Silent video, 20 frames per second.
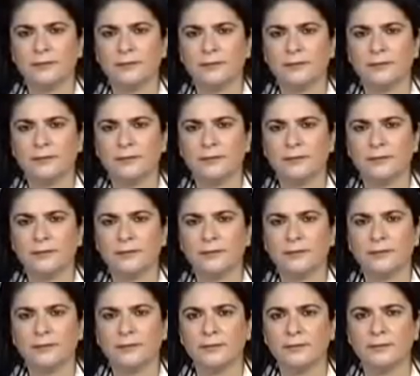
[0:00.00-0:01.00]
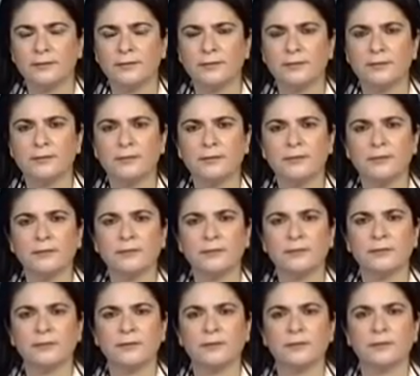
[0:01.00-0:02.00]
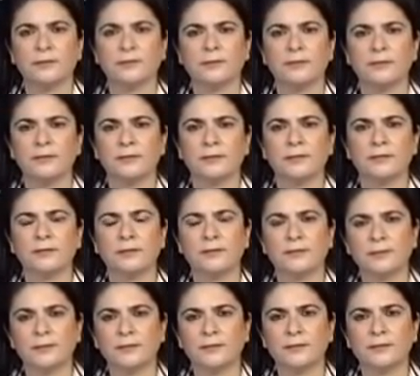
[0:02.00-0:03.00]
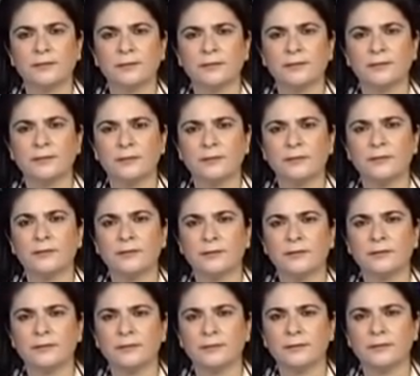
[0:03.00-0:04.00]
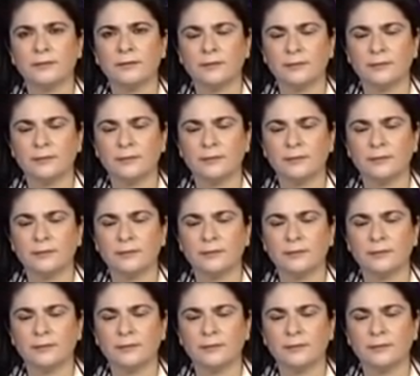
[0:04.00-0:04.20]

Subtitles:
(silent)